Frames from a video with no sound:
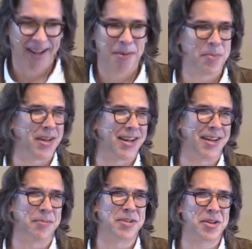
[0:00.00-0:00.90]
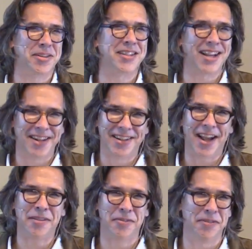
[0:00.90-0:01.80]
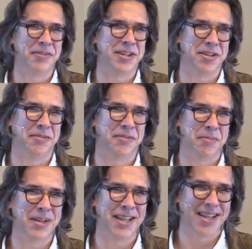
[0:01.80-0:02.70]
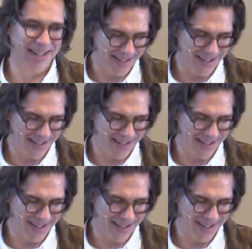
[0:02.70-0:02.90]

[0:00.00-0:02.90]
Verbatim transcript: But um, so it's like a death of a vision for me